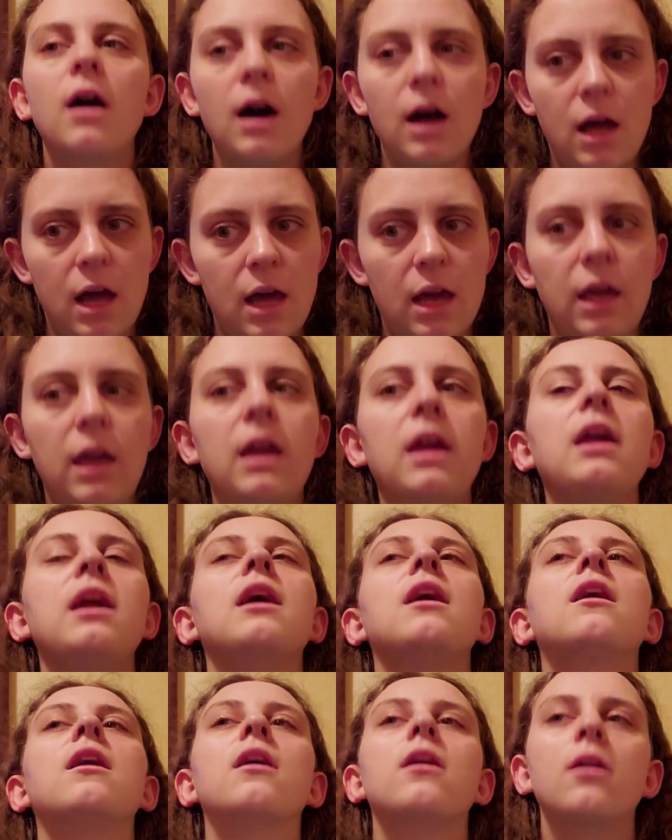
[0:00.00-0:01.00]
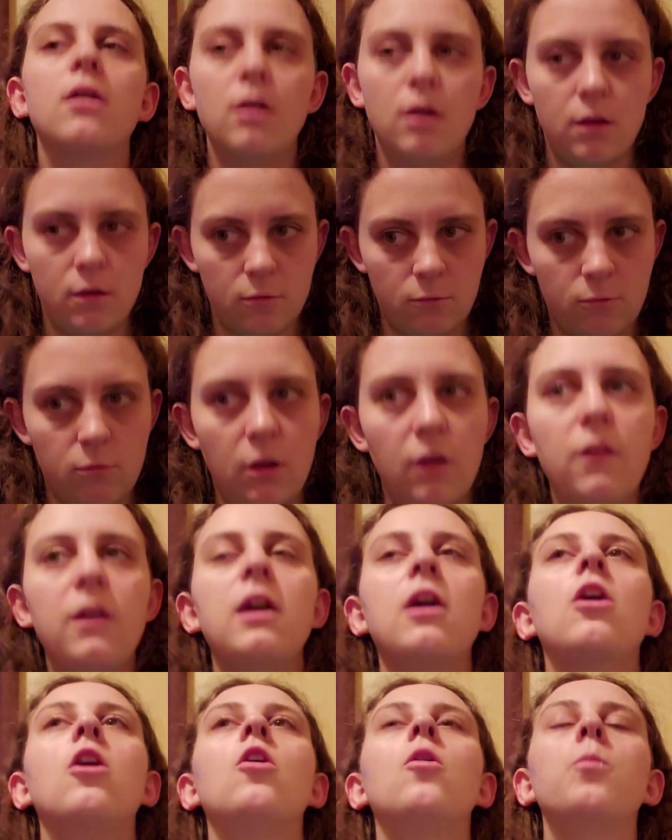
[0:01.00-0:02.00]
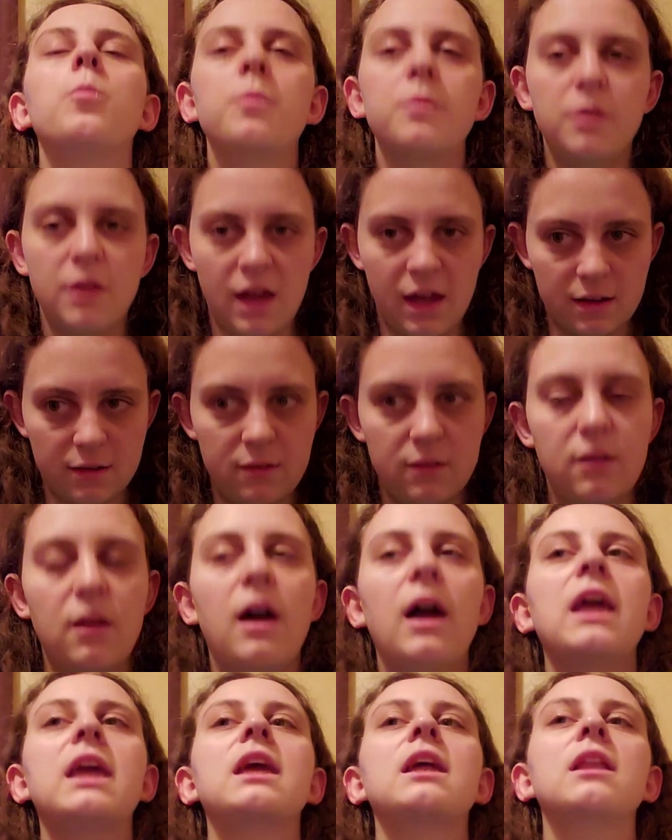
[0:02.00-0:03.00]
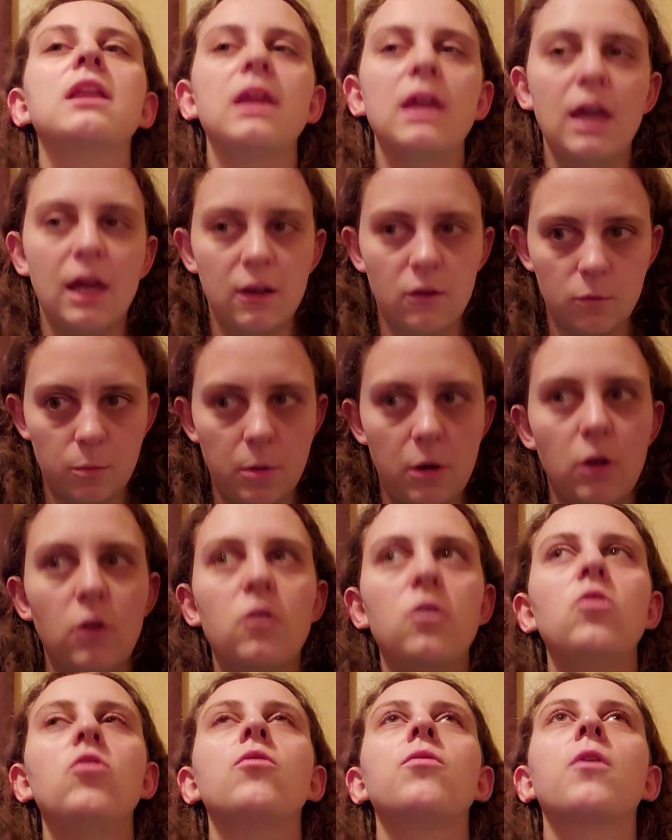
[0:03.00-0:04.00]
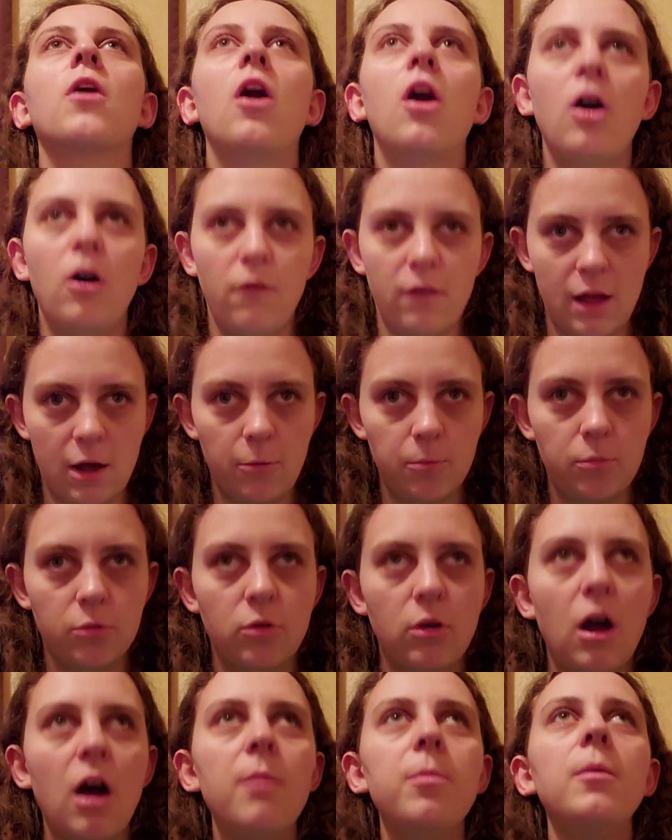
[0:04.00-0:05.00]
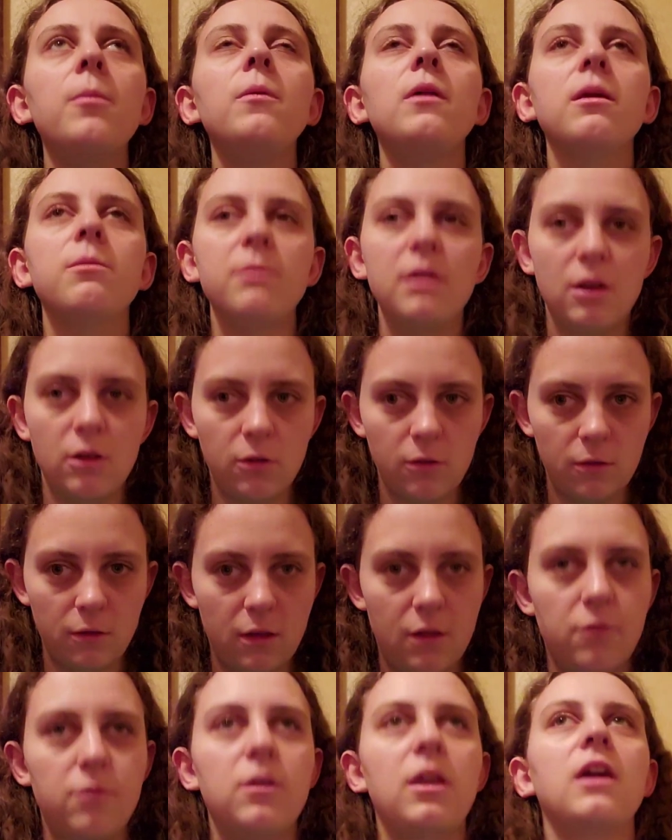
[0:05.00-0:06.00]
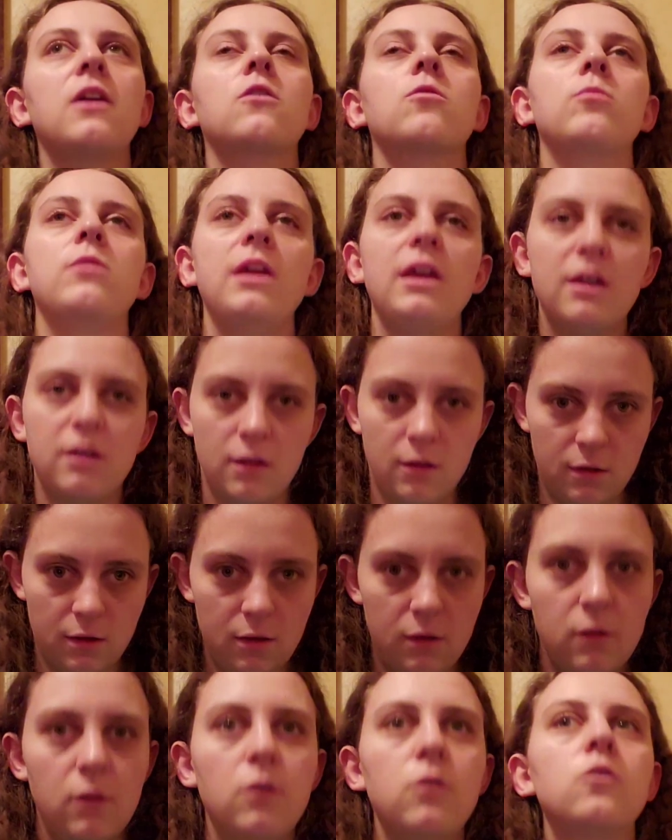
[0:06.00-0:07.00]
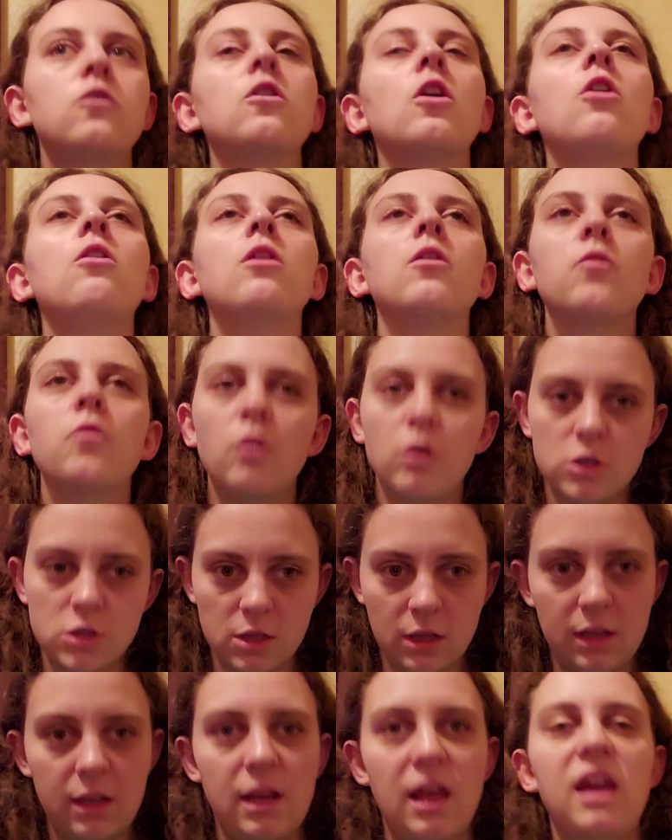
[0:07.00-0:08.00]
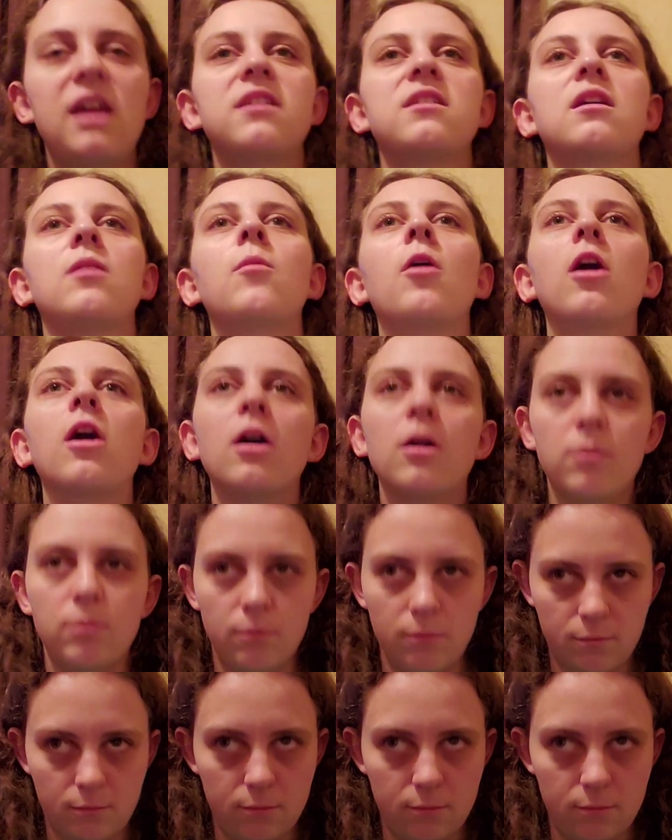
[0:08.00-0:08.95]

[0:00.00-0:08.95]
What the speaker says: I really hope that I can get part 2 of the haul out probably middle of next week. So unfortunately an ASMR